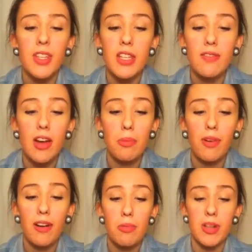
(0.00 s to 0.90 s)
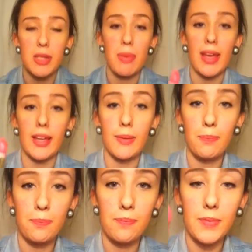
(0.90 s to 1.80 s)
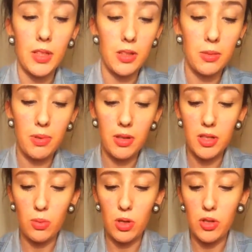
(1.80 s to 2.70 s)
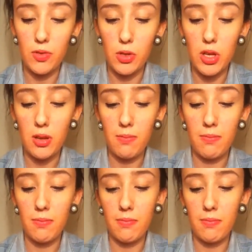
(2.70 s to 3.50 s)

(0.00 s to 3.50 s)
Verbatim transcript: This is very, very pretty pink. Let's put a swatch for you.